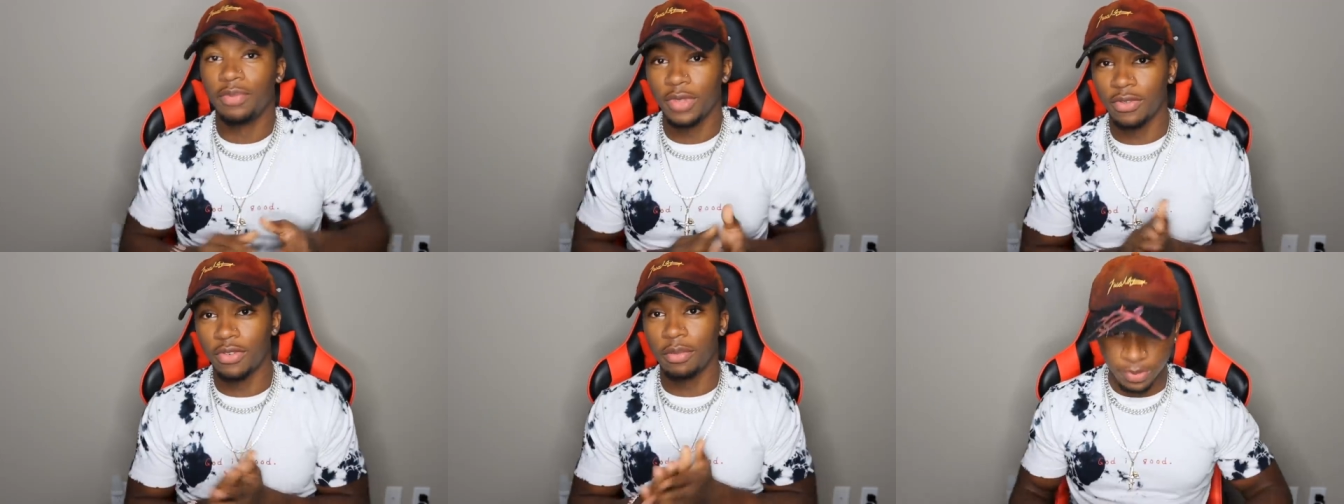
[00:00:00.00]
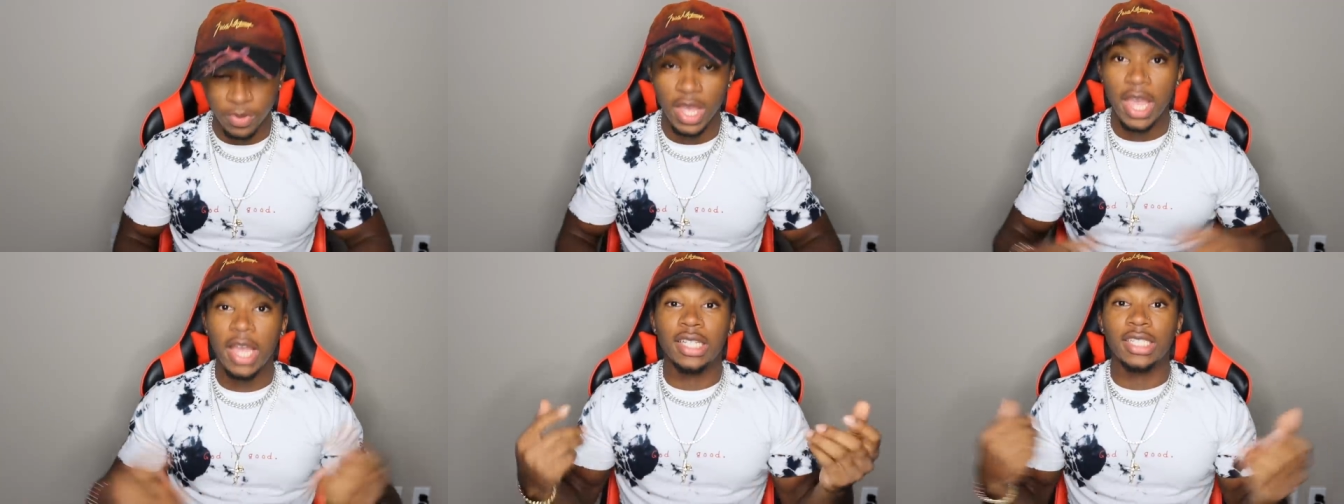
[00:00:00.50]
You feel me?
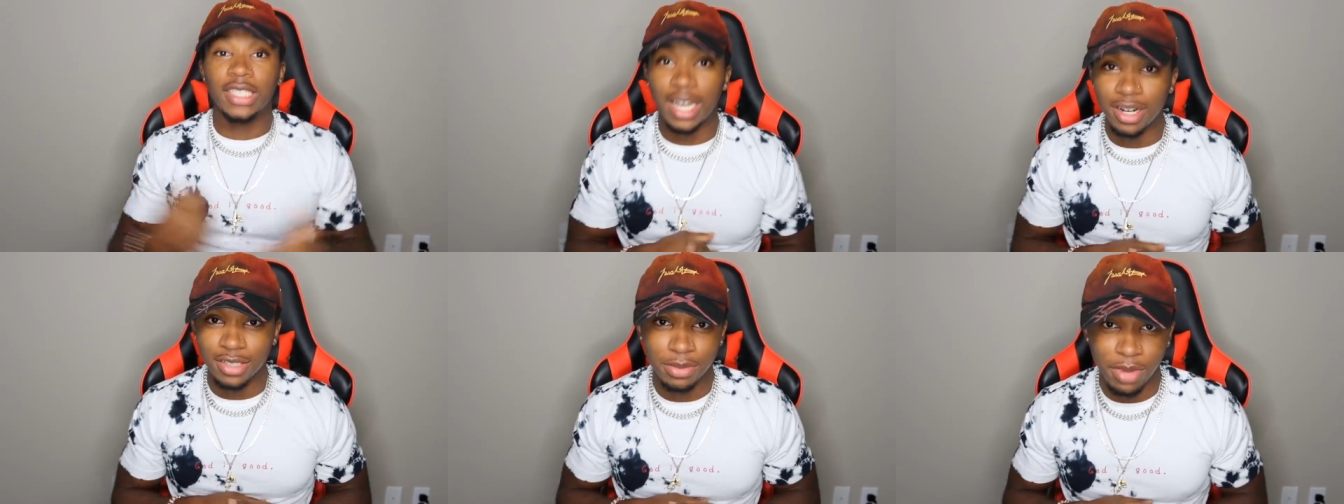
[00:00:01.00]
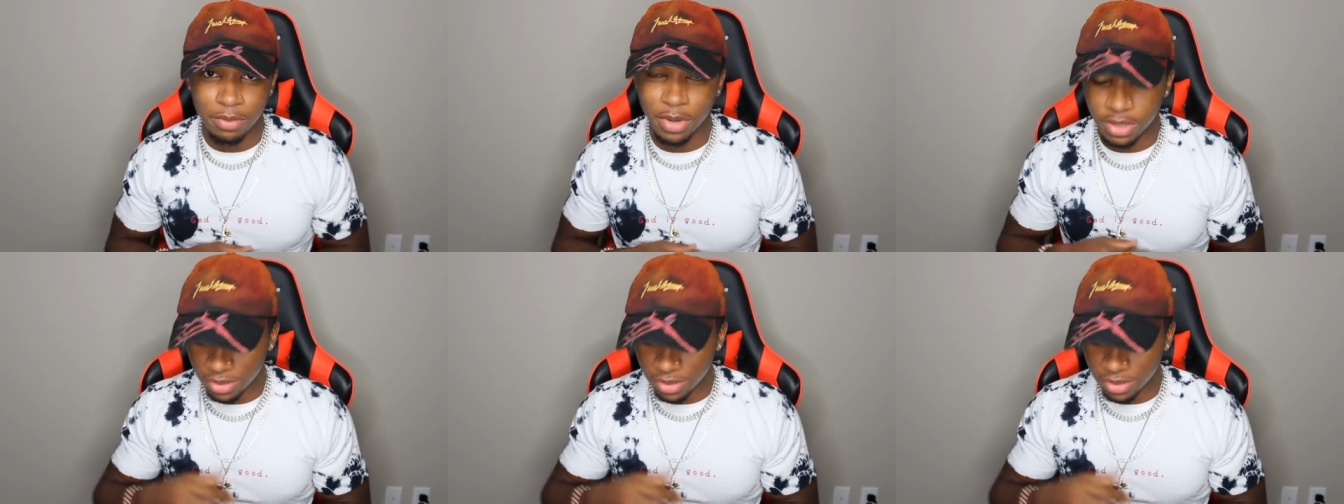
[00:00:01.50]
Shout out to my brother.